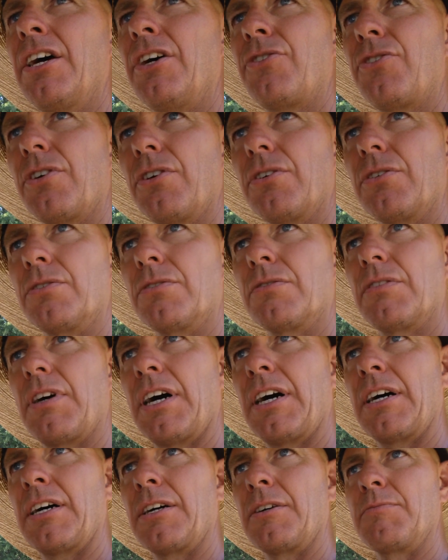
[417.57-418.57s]
So
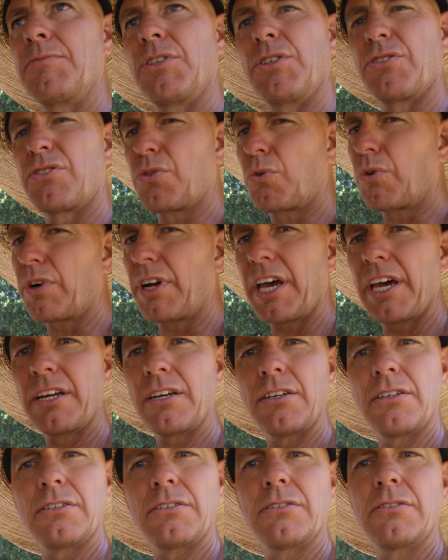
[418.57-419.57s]

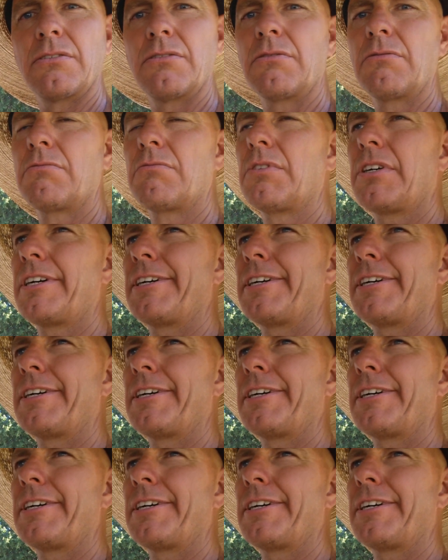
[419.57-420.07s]
tornado,